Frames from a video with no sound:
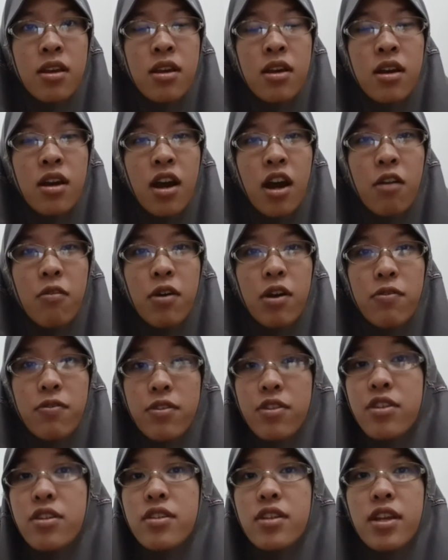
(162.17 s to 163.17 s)

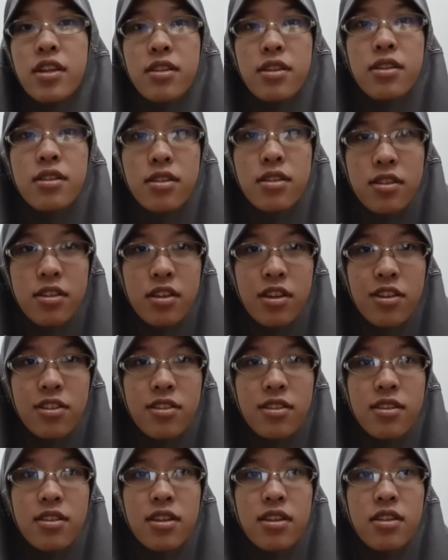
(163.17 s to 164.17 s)
However, they did discuss
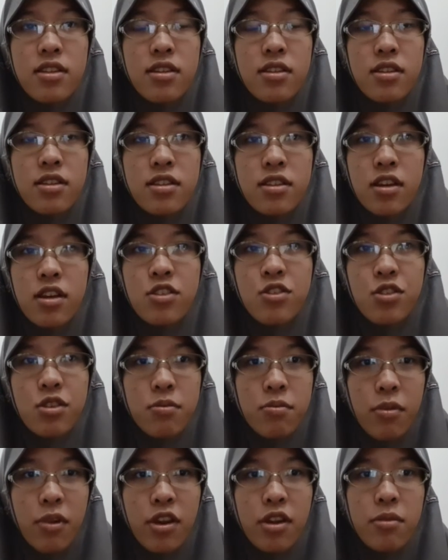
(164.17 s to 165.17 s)
it in the discussion
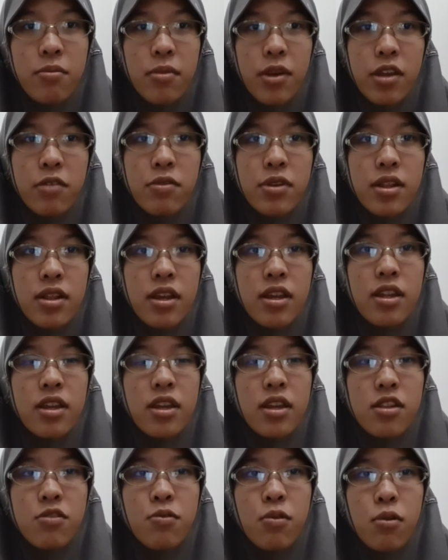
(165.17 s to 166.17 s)
part by relating
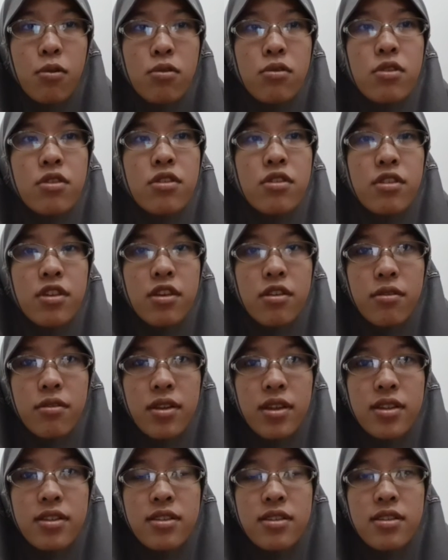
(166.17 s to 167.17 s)
it to older
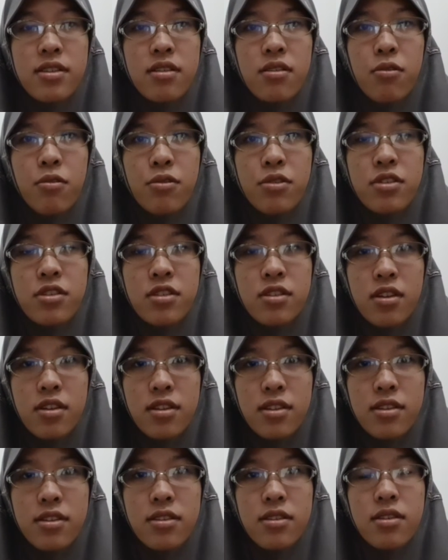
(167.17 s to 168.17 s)
theories or
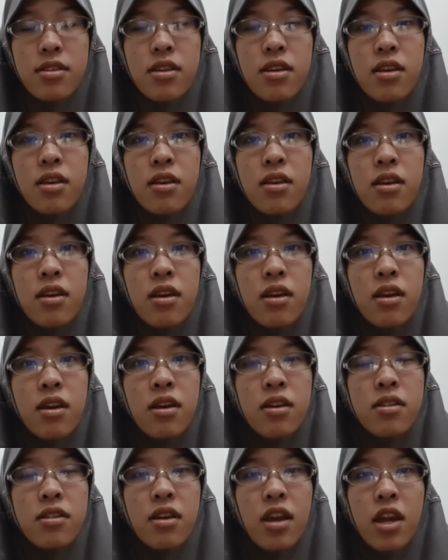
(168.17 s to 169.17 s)
studies.
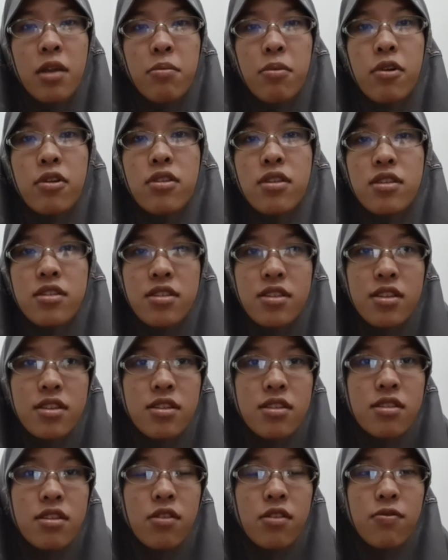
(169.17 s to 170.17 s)
The
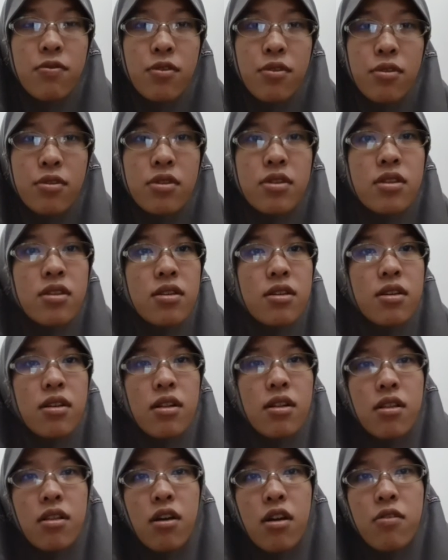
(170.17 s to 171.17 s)
hypothesis, therefore,
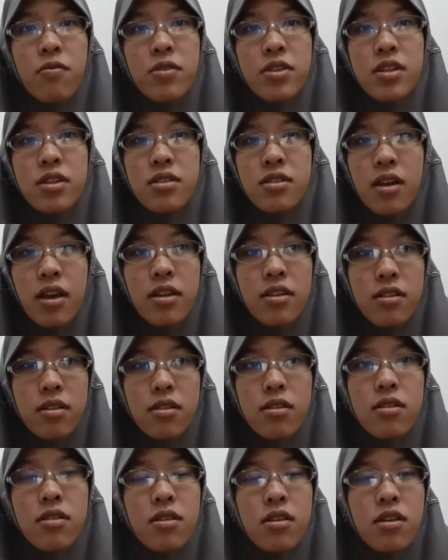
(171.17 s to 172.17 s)
along with the title,